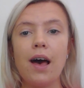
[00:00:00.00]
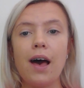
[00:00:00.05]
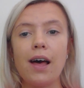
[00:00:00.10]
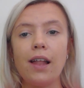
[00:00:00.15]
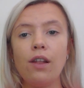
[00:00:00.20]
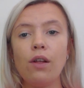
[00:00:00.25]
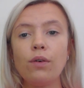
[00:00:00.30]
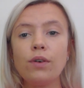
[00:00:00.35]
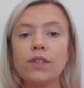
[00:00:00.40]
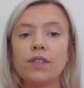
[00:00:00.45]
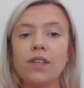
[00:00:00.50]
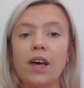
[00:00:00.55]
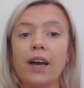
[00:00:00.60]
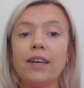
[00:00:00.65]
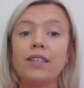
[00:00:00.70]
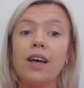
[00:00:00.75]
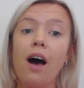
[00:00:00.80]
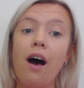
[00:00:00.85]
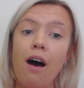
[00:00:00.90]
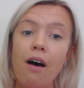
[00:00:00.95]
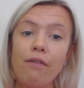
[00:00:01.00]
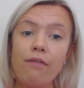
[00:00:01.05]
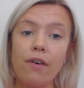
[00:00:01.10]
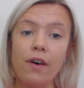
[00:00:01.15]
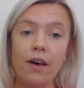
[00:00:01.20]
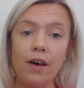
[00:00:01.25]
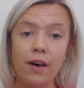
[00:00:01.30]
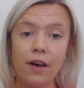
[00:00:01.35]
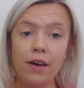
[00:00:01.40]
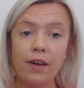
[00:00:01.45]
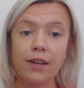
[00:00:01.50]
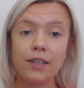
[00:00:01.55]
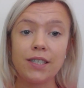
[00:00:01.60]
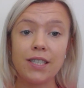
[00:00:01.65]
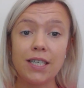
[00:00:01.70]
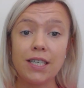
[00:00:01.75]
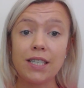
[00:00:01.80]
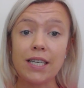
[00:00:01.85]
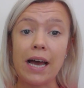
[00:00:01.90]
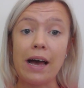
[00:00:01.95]
alongside other
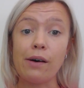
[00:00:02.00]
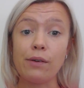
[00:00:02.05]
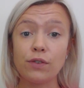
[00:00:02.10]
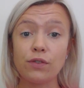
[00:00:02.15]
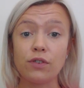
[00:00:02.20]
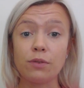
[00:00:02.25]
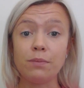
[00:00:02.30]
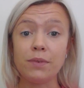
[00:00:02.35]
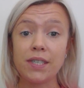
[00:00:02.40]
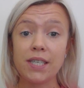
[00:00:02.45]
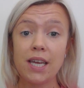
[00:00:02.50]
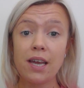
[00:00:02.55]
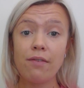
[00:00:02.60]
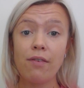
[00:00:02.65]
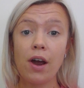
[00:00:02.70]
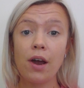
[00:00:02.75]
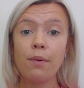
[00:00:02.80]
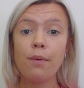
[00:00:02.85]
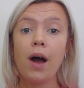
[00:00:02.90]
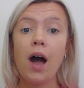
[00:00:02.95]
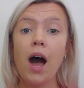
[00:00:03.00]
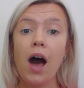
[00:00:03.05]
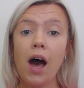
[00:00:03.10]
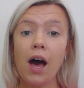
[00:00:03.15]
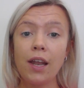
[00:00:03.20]
details from Xero,